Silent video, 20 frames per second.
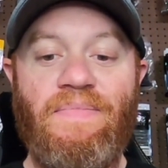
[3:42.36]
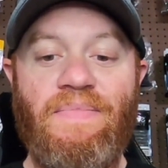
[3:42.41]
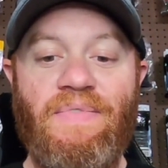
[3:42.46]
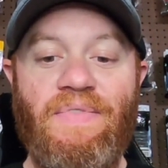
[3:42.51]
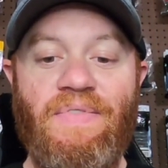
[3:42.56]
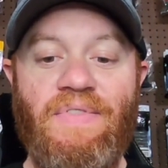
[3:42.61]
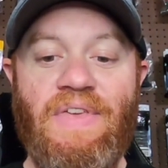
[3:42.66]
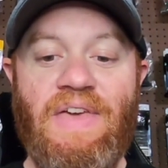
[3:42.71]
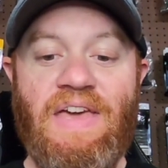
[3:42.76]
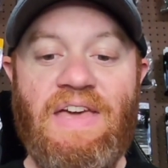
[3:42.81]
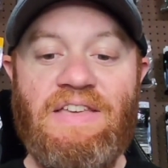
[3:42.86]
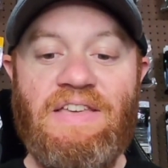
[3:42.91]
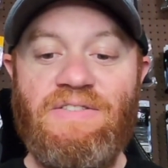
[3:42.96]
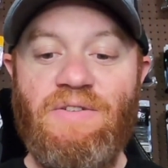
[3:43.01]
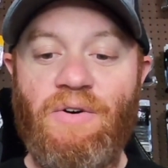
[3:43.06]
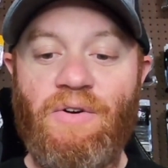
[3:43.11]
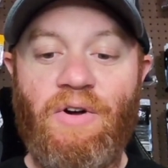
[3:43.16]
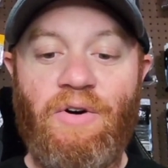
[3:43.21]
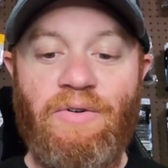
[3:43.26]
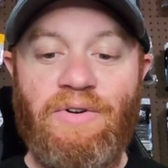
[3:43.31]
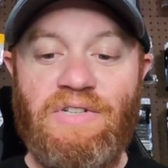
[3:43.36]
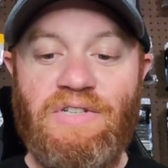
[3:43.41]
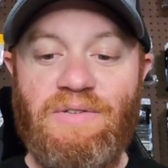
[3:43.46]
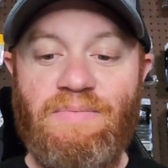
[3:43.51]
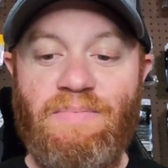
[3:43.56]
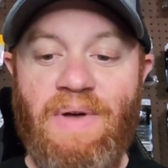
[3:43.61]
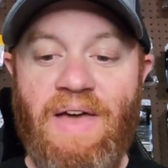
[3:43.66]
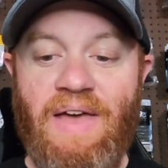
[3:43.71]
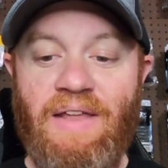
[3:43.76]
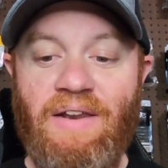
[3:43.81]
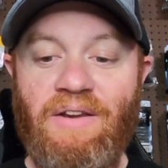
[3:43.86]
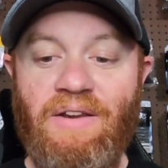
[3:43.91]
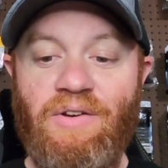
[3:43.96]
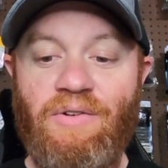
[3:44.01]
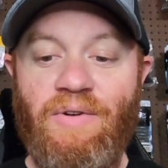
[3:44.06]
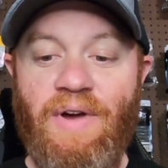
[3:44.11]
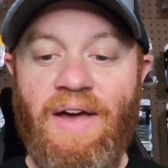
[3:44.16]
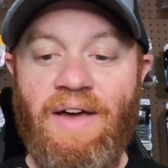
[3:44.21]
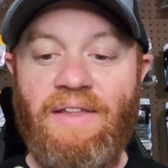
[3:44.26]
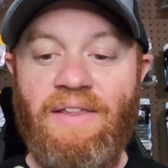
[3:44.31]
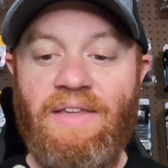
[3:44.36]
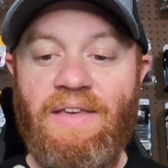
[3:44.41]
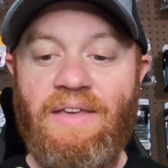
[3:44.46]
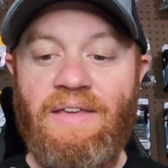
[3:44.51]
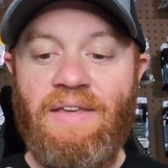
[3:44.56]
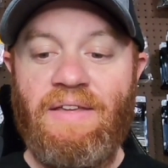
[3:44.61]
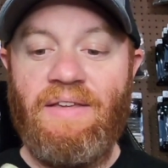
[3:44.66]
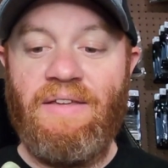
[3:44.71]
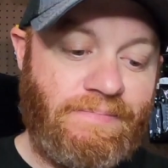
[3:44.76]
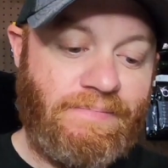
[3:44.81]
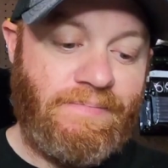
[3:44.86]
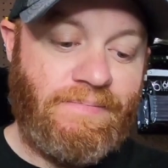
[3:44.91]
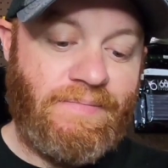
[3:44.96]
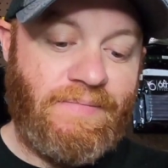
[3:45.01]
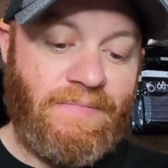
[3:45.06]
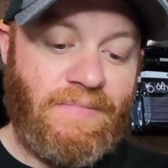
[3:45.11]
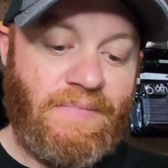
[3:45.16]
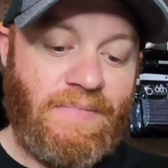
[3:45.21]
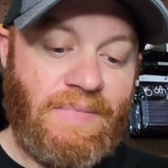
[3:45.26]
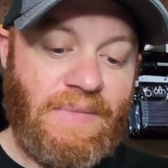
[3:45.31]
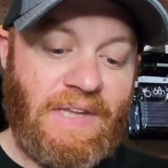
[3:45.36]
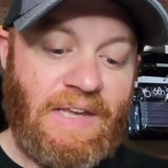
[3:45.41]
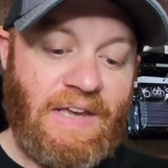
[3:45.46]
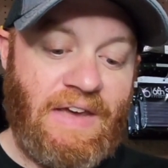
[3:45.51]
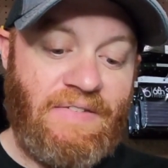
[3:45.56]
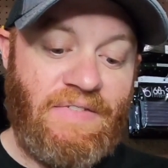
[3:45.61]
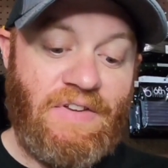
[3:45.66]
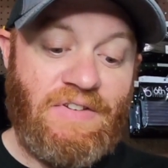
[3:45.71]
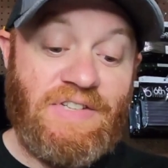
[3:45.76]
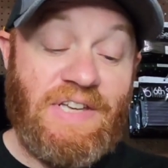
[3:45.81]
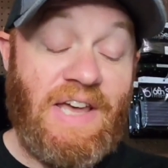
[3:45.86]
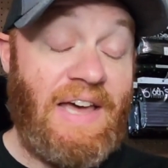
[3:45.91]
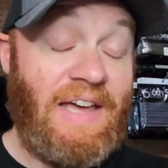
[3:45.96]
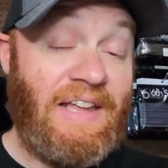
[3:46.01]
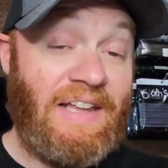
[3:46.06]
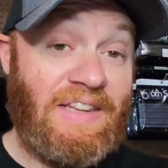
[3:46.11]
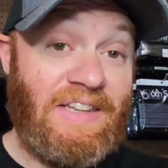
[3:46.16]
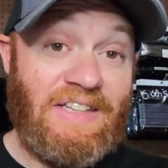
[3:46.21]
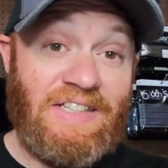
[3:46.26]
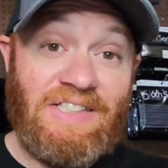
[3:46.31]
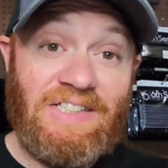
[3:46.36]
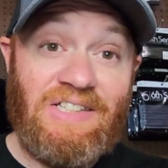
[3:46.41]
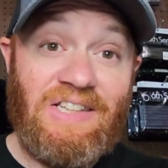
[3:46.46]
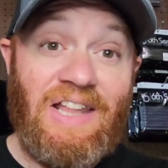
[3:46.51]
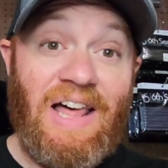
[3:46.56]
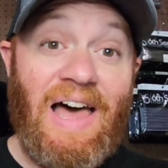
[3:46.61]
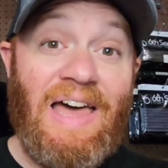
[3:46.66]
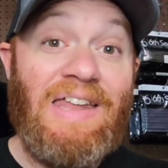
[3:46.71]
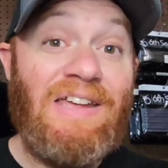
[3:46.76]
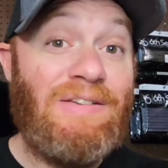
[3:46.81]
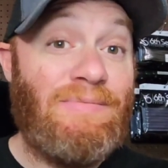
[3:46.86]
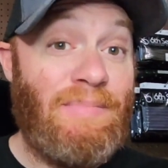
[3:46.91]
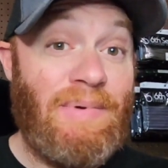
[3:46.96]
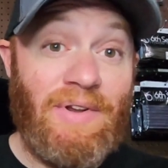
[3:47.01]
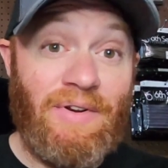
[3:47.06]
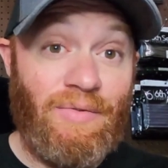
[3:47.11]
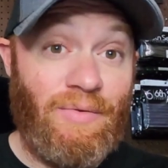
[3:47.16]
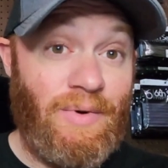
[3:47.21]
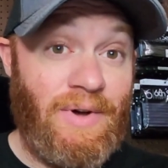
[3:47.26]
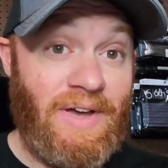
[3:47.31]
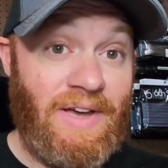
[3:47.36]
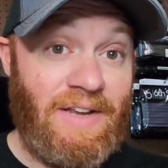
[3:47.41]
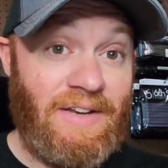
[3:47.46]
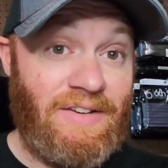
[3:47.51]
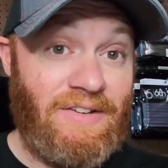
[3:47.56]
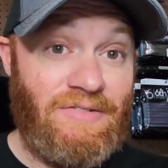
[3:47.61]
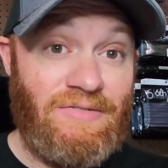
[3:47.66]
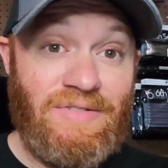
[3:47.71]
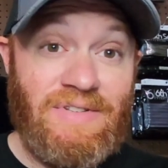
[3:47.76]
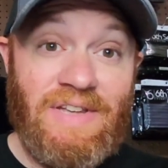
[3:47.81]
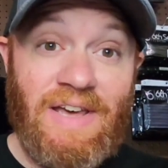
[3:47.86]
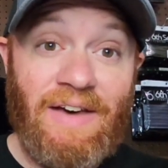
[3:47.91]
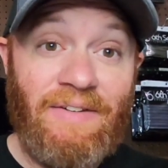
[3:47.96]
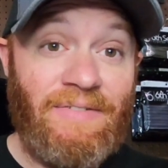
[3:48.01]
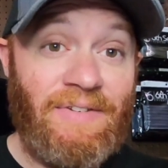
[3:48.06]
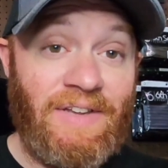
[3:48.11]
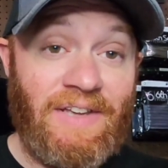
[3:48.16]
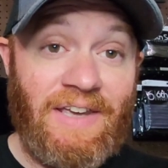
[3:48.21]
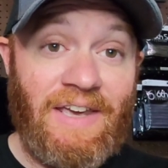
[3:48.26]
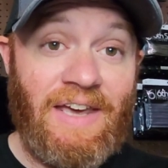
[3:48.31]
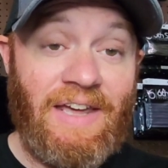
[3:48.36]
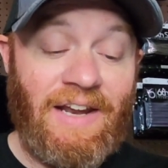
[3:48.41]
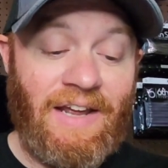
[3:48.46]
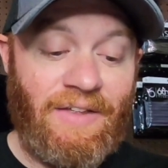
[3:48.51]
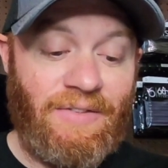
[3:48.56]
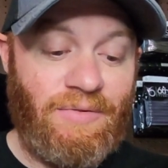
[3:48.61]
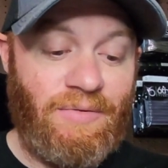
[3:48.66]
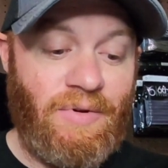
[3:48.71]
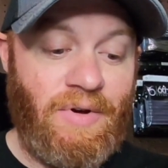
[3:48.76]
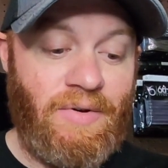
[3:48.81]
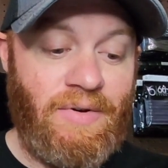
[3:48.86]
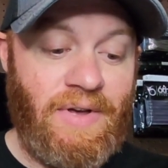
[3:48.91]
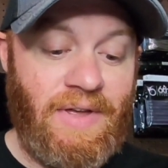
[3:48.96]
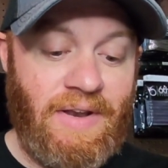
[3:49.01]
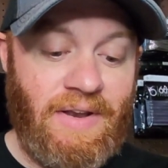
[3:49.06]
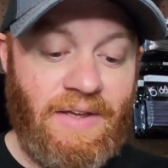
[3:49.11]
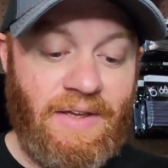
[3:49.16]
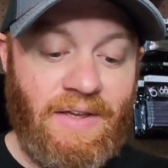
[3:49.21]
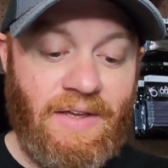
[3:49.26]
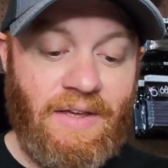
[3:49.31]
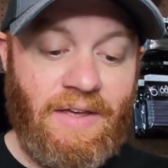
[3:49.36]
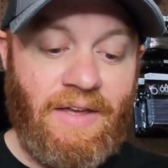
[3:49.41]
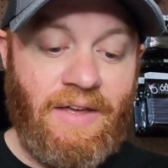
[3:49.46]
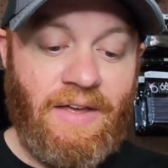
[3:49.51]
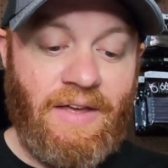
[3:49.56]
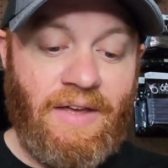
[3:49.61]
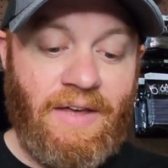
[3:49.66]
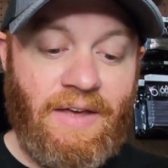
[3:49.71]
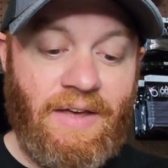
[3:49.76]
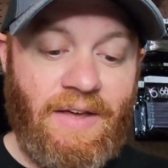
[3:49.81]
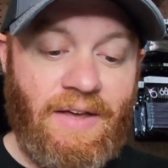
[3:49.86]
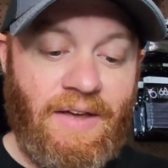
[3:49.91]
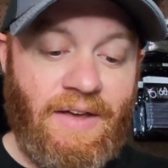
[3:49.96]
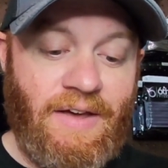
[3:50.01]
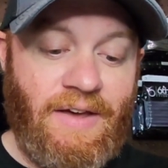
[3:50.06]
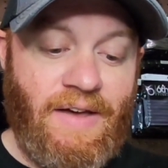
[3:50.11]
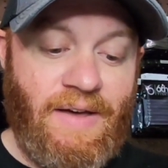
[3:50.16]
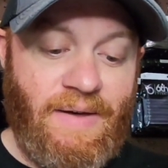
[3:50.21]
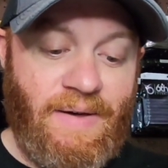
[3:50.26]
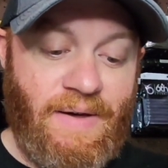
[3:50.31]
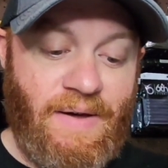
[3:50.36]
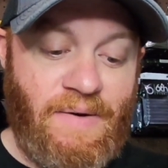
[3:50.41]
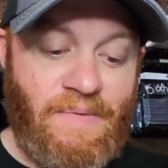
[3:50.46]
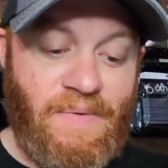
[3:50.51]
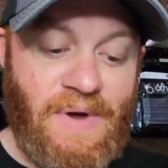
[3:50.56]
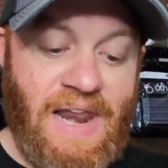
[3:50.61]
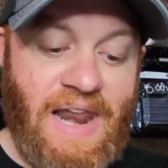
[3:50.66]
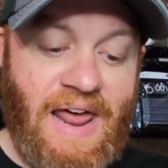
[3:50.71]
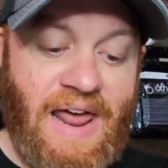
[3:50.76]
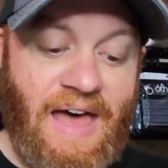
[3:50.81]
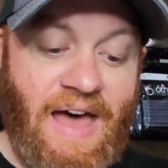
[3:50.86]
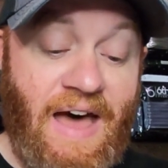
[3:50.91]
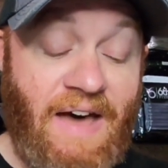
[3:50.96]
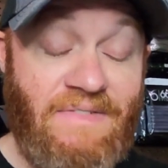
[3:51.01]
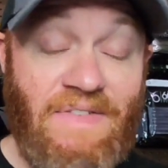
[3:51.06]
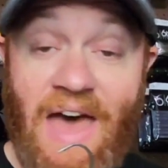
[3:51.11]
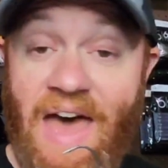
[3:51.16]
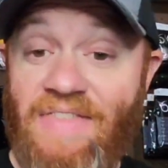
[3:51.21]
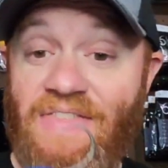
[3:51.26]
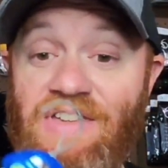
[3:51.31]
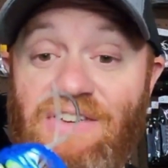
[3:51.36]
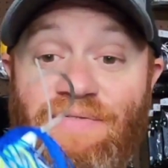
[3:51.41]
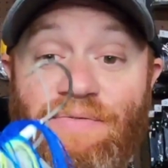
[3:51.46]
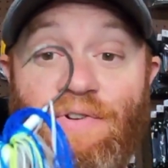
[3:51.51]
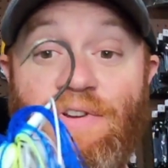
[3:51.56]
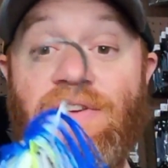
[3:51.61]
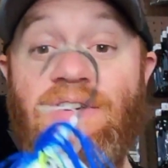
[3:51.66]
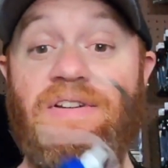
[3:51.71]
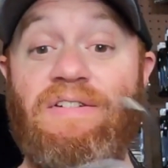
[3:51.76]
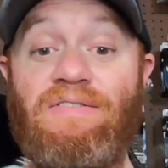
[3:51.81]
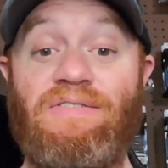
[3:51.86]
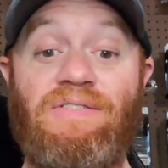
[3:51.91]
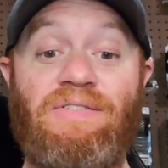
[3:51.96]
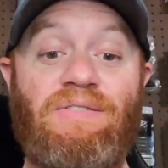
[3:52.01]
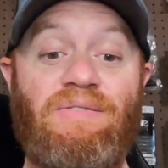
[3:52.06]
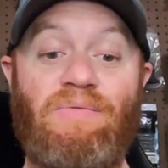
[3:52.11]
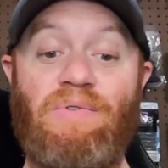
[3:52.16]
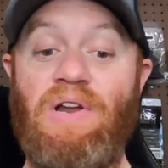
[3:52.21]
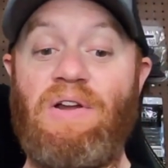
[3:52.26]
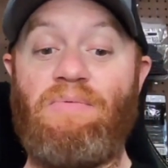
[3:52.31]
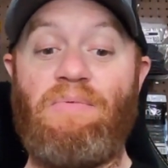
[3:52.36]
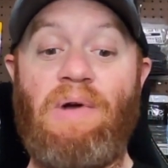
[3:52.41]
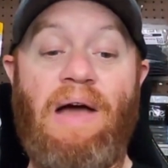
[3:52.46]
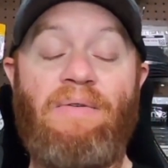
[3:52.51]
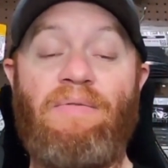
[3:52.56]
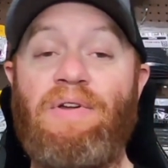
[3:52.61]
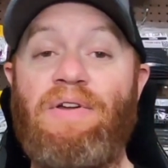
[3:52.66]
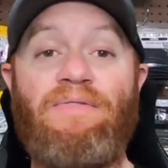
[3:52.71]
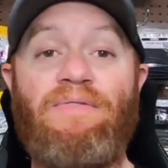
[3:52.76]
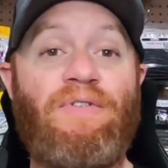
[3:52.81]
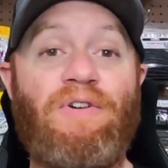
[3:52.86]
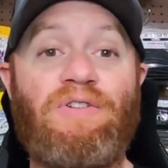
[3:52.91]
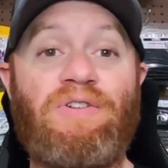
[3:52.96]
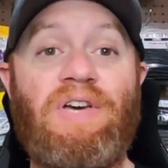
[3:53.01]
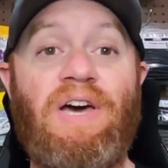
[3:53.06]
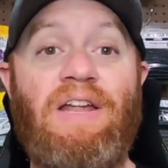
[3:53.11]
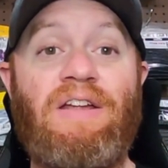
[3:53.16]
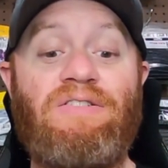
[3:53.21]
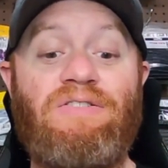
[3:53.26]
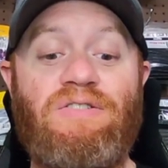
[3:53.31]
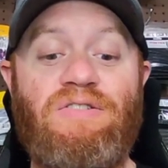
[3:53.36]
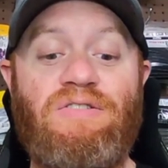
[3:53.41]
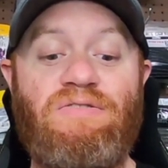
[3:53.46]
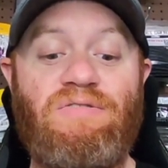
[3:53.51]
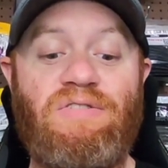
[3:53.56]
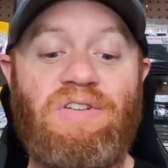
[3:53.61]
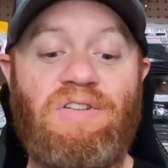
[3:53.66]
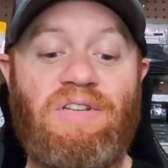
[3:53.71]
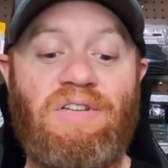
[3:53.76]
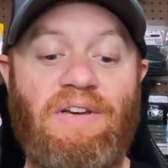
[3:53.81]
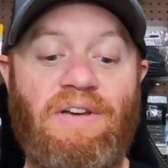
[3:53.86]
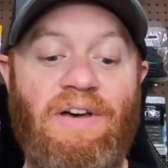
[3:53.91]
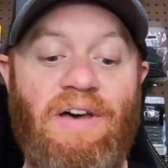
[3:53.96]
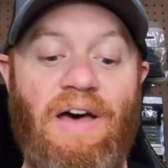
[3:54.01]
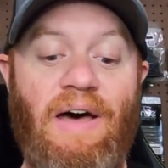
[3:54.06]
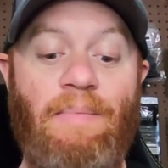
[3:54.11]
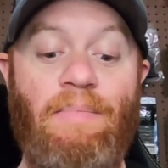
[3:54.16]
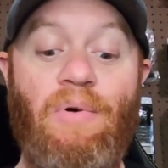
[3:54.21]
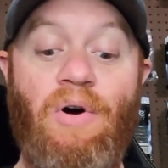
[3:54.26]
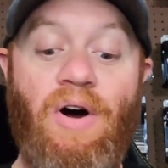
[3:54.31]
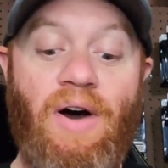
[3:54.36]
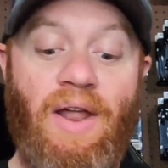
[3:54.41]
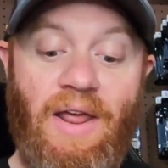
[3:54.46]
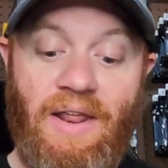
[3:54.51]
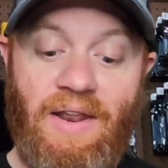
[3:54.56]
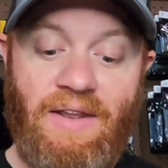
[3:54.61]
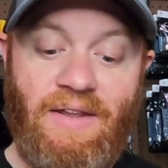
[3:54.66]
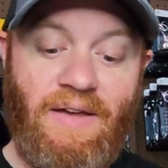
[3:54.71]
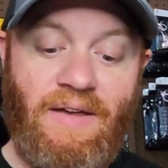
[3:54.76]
These don't always spin correctly. If there's the slightest bit of wind, you definitely cannot throw it. I've had this for years. When it first got introduced, I bought it.